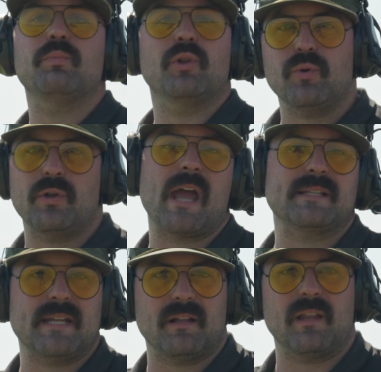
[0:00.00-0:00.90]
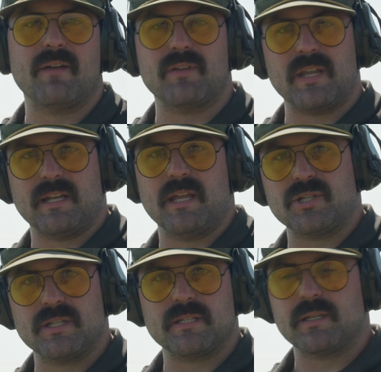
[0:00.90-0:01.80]
blue 1911
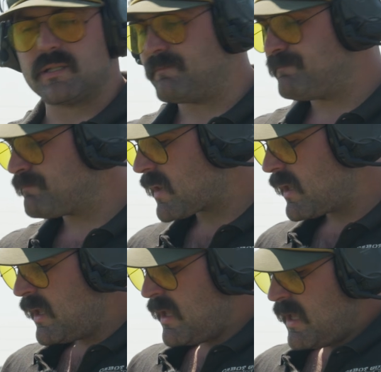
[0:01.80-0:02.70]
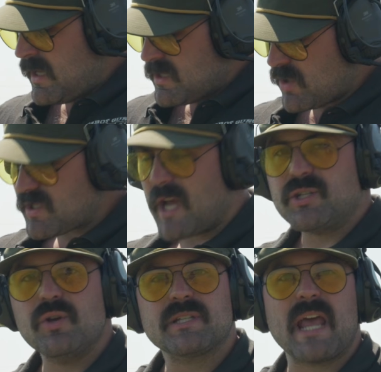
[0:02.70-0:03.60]
ignition system. So it's got
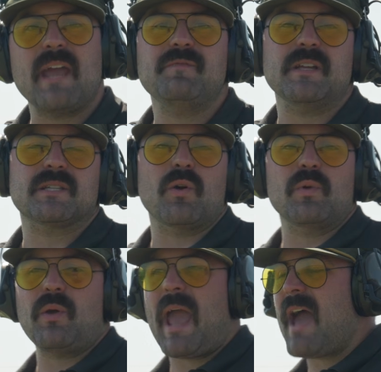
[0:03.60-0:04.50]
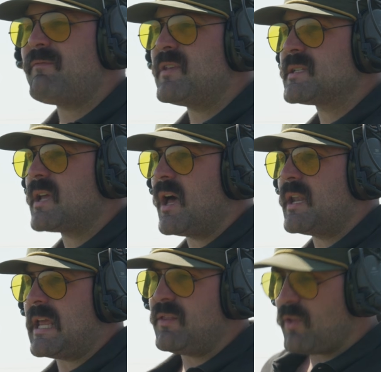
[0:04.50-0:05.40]
two safeties. So when you have this gun in